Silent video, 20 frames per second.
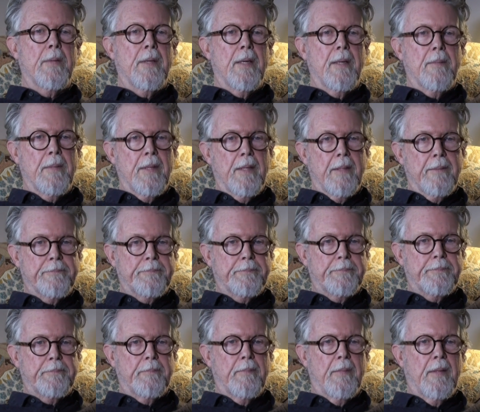were happening.
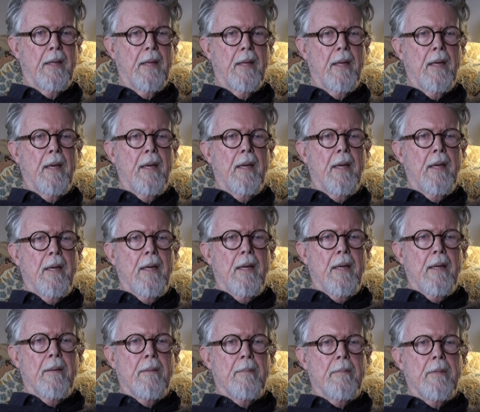
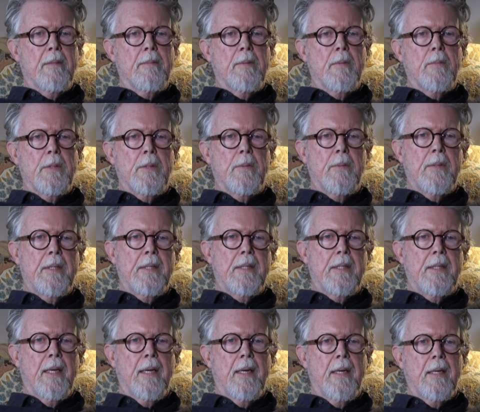Melbourne was really
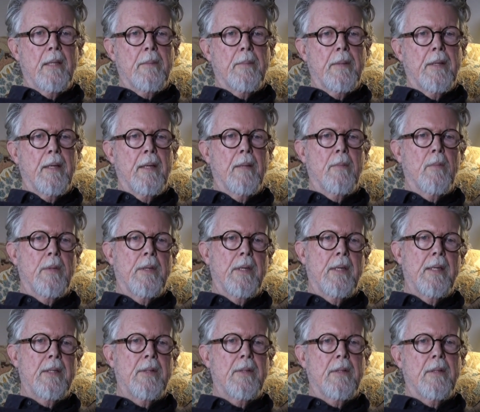starting to become what
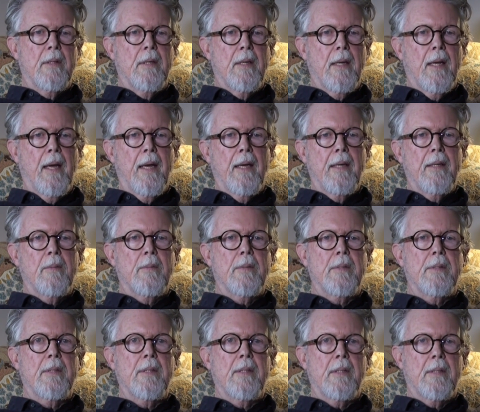it is today. It
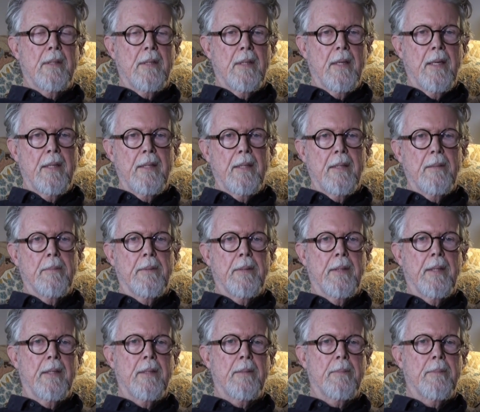was an exciting
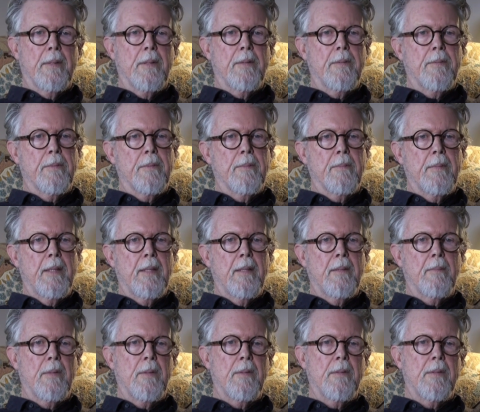place both for me
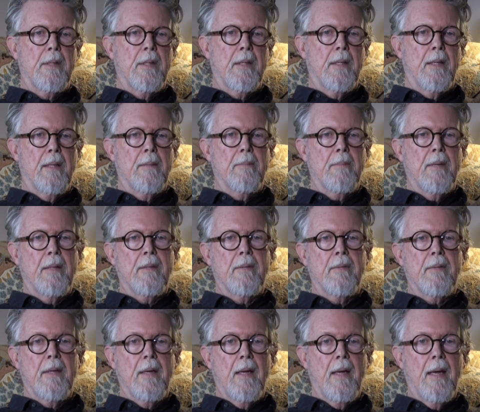in music and
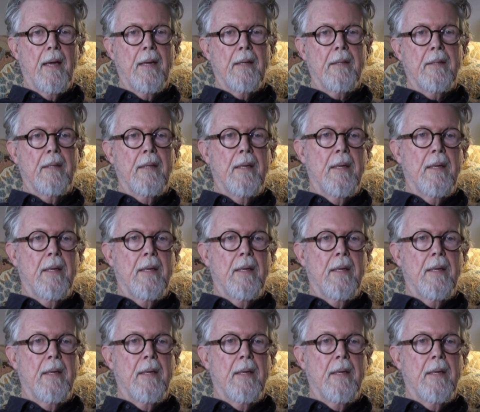Mother in art.